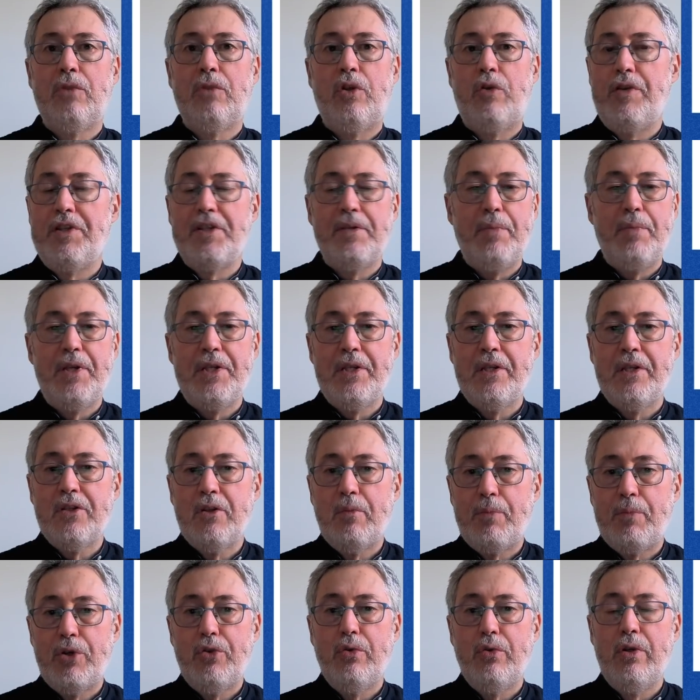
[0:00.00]
there is a
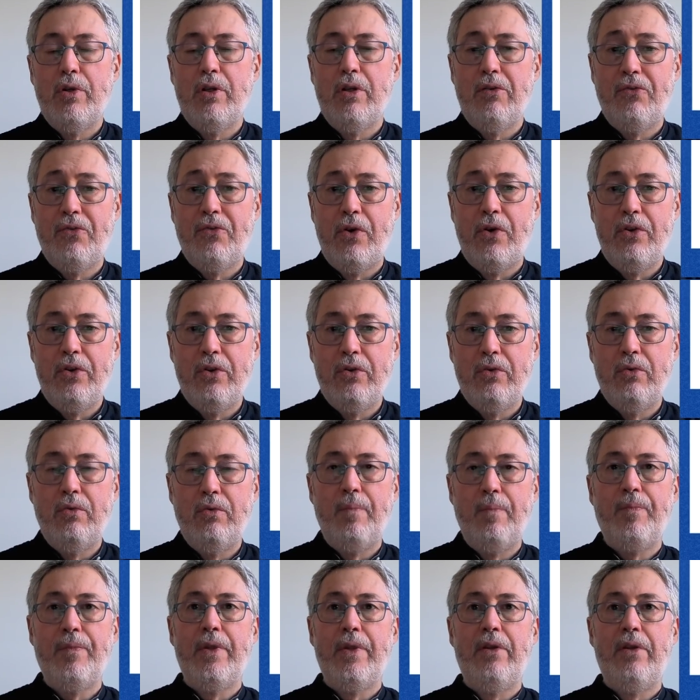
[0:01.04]
business opportunity for
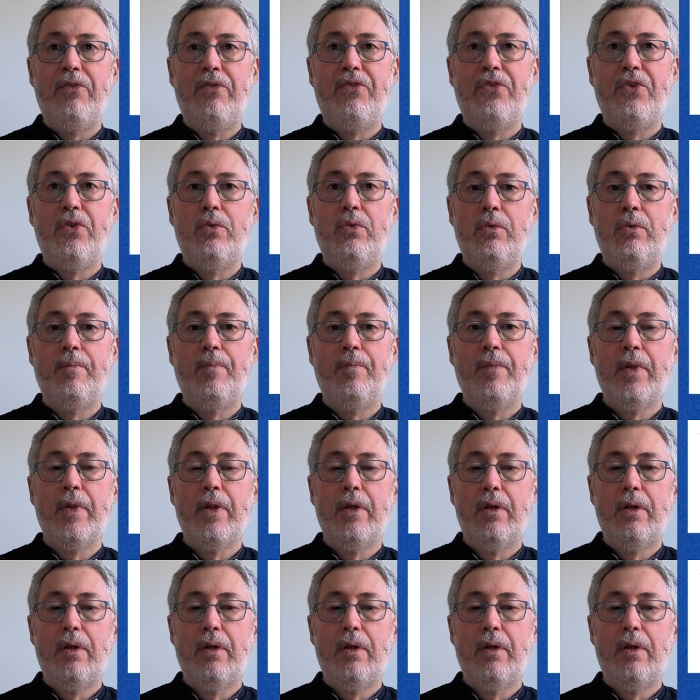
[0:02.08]
you if you